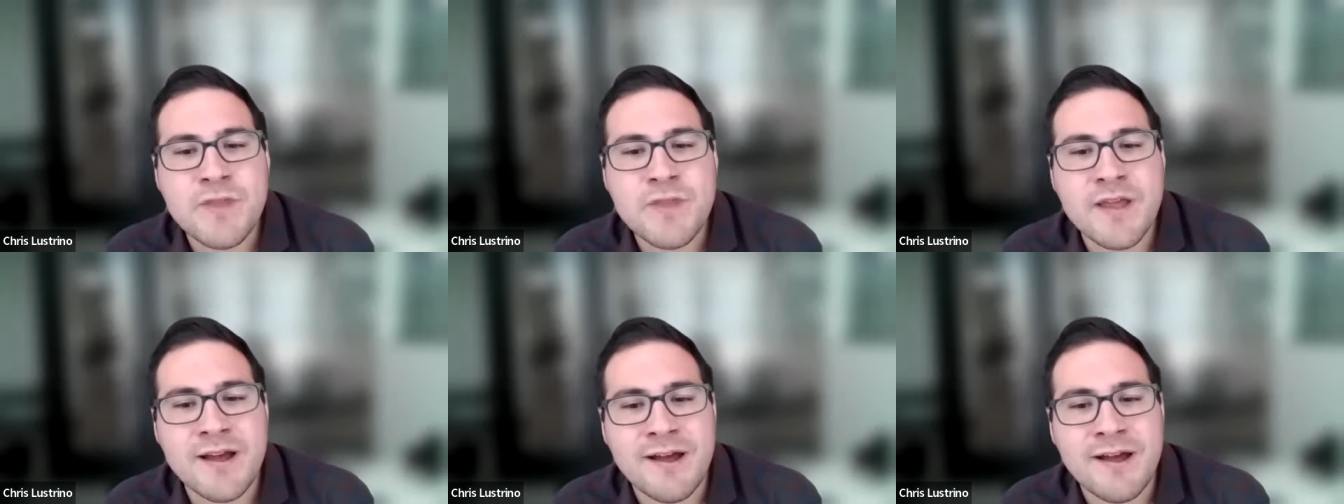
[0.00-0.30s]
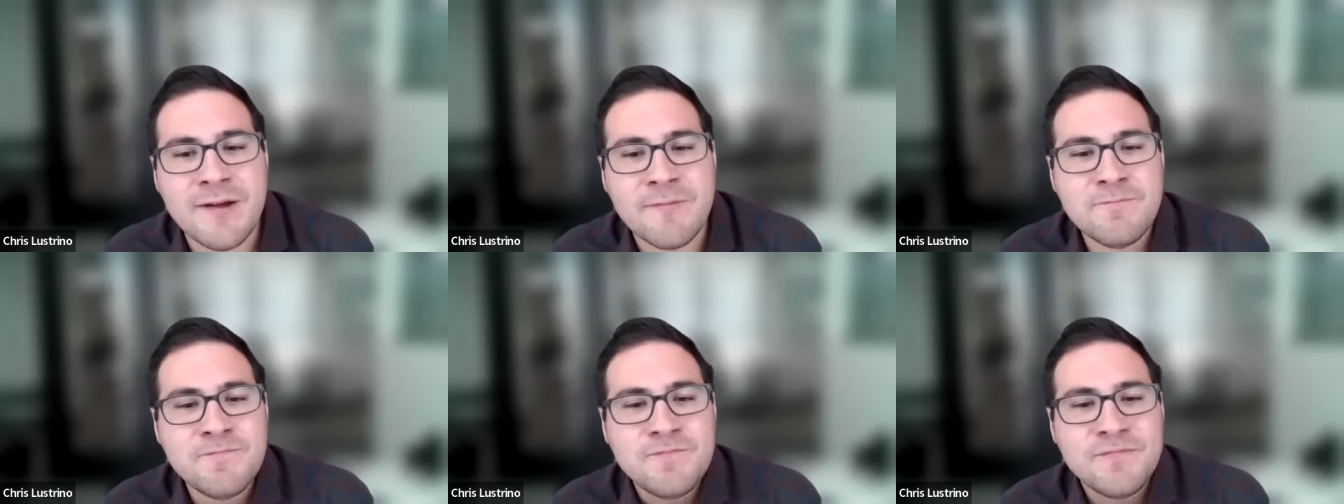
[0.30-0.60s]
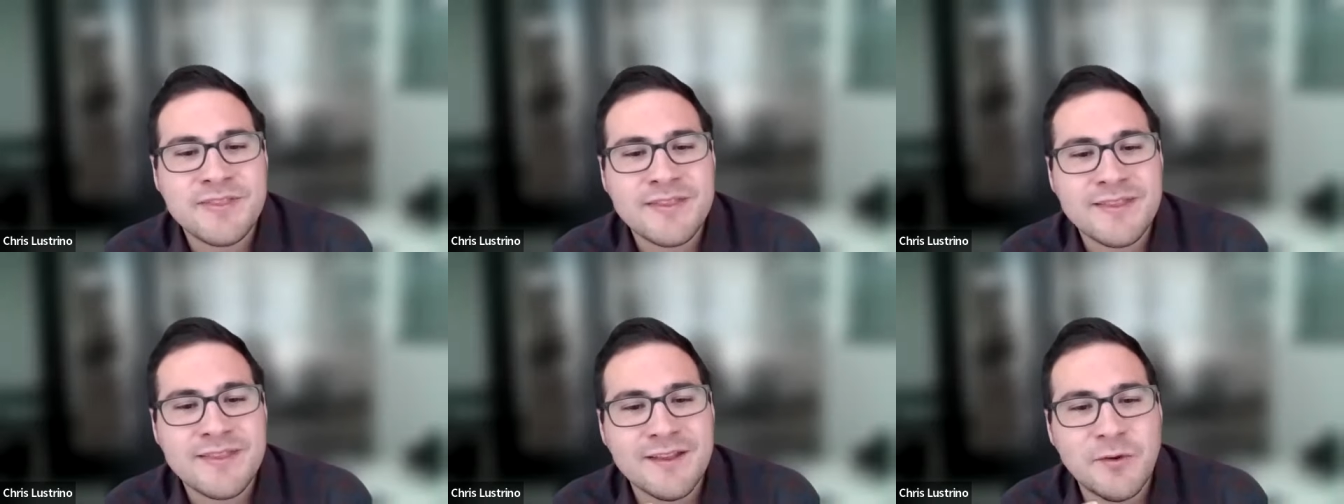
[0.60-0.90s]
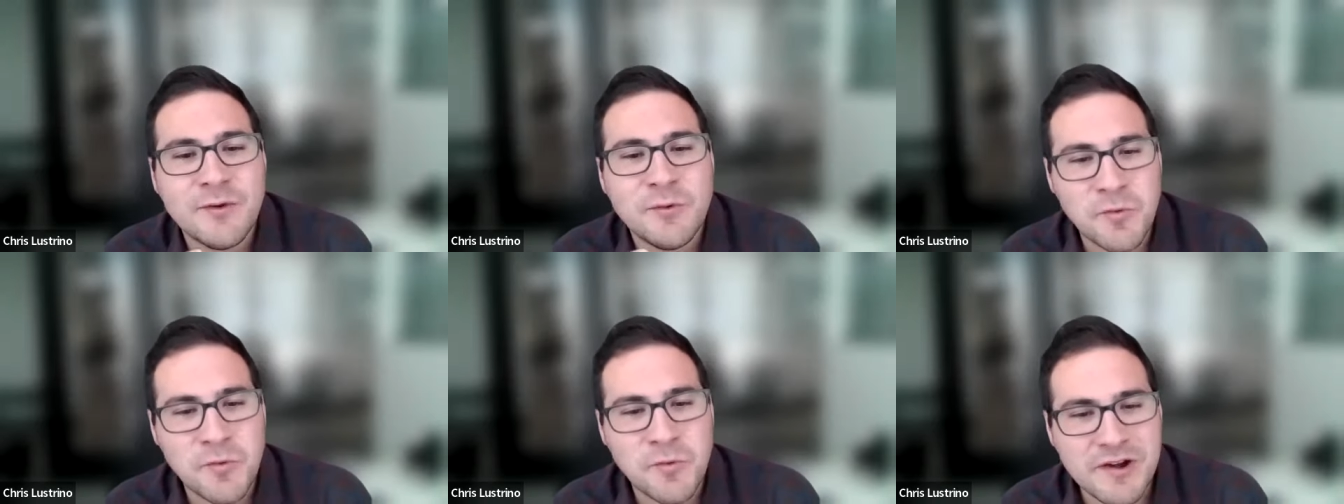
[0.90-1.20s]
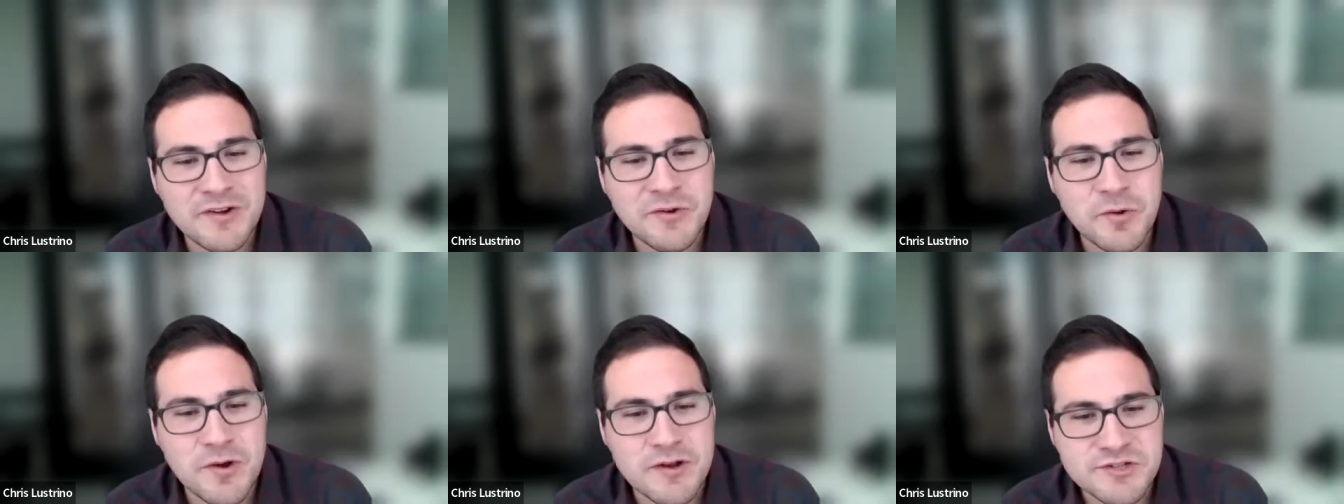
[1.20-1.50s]
Um,
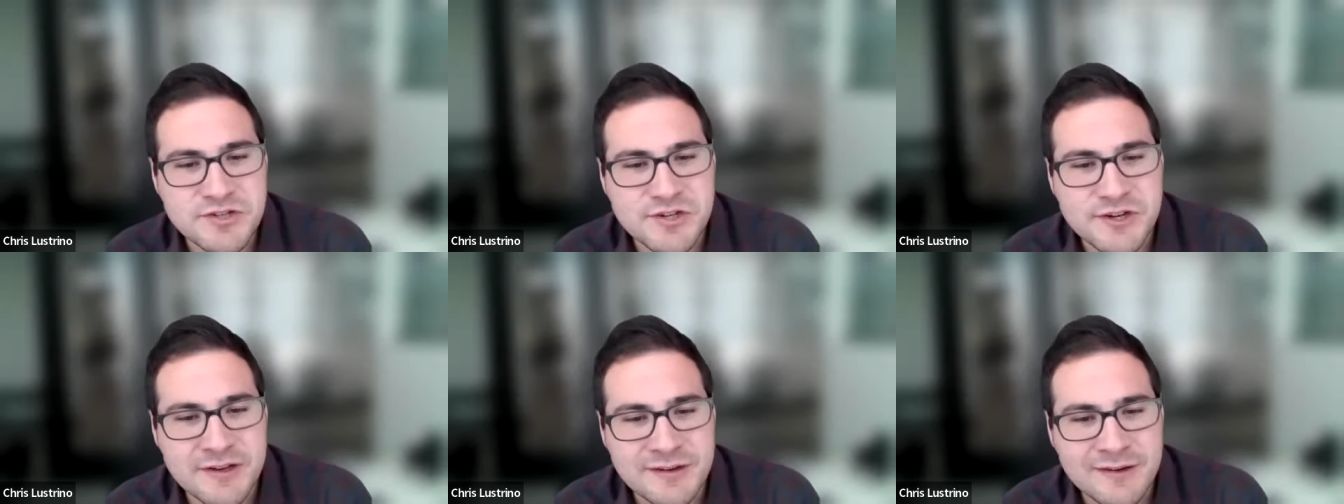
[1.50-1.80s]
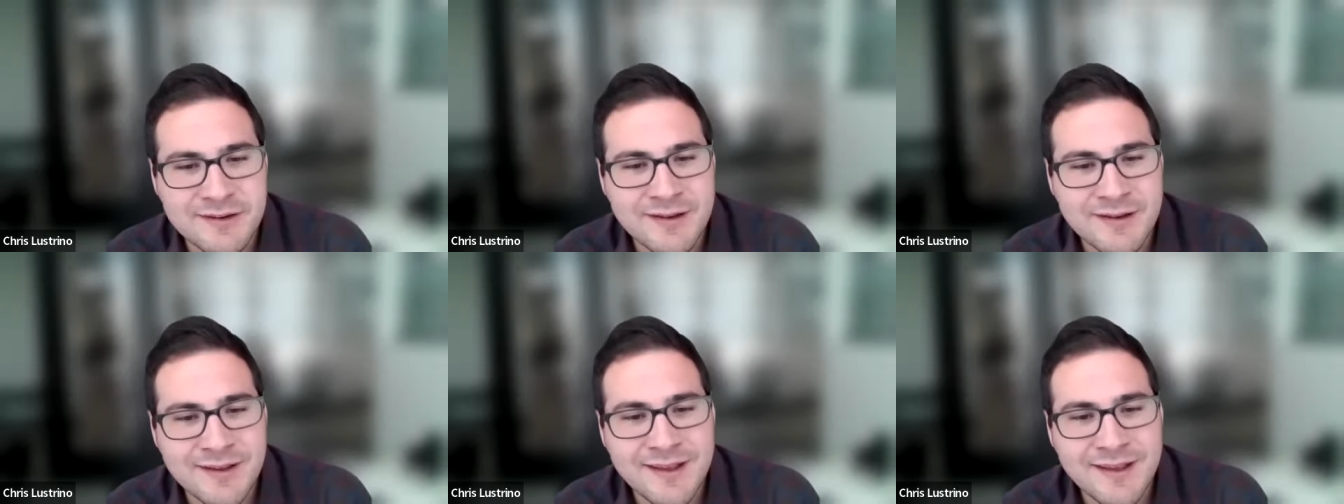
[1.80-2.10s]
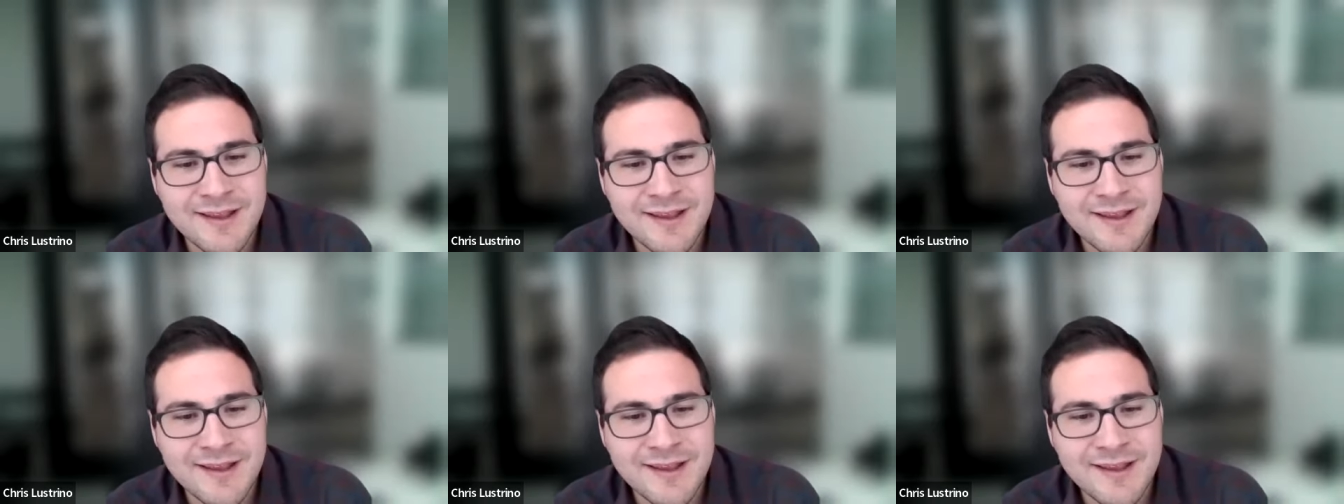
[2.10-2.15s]
one question